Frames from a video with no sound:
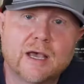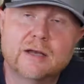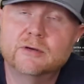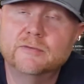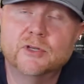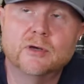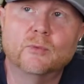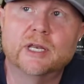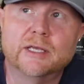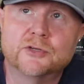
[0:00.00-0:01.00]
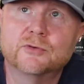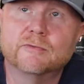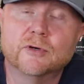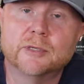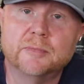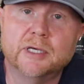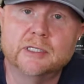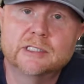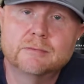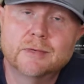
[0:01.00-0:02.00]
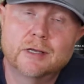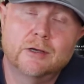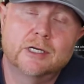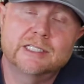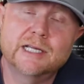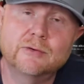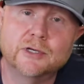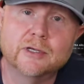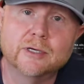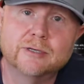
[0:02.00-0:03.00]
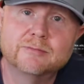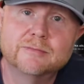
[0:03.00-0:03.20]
I don't even know what introverted means. I thought it sounded good.